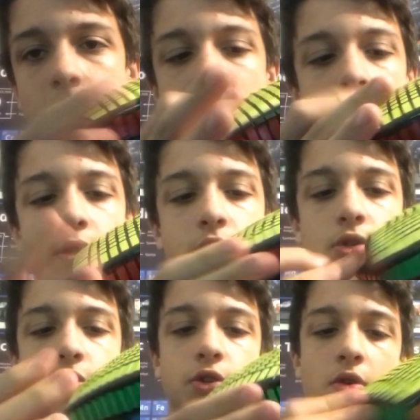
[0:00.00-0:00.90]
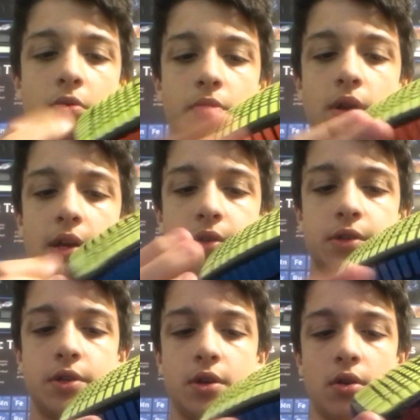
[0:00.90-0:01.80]
But it's just so nice
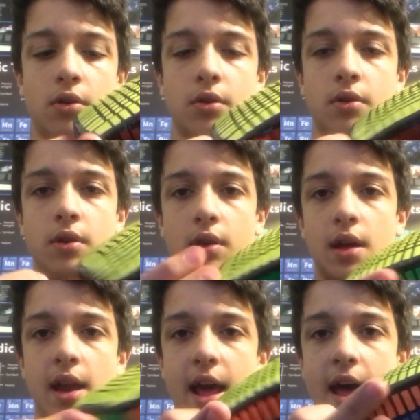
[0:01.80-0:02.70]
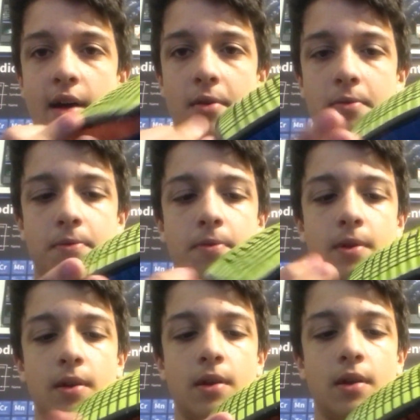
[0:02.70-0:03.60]
to turn and have.
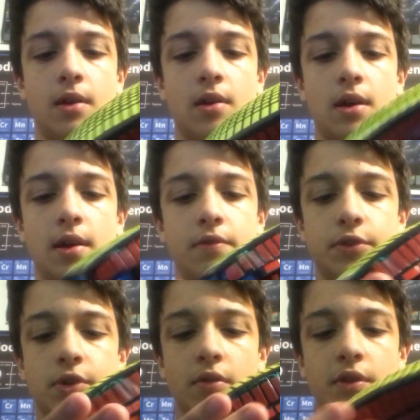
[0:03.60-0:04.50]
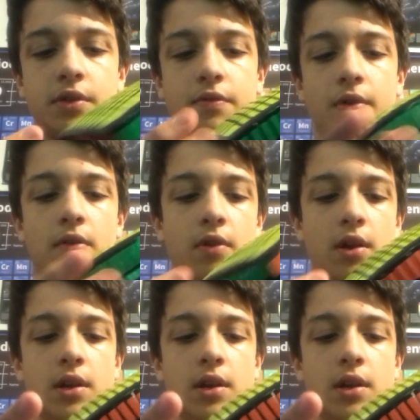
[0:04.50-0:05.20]
I haven't solved this in forever. I